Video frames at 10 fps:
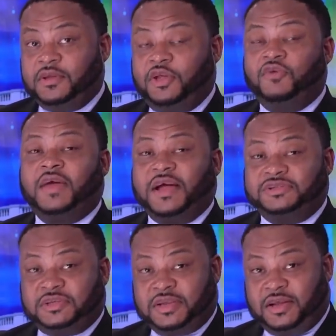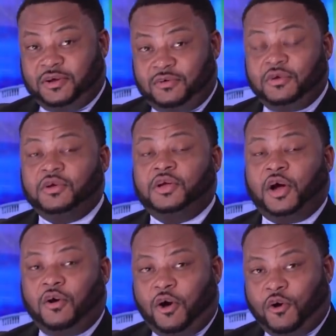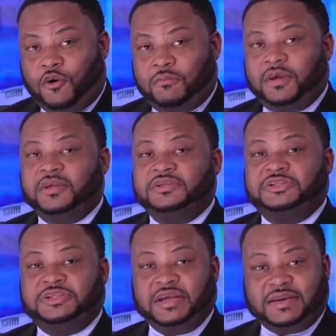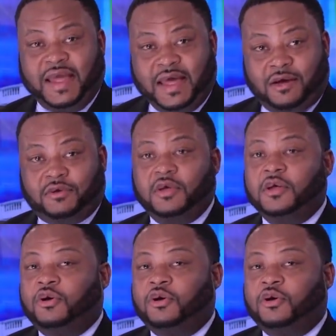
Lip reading: You got your deal. Go home. Sit down.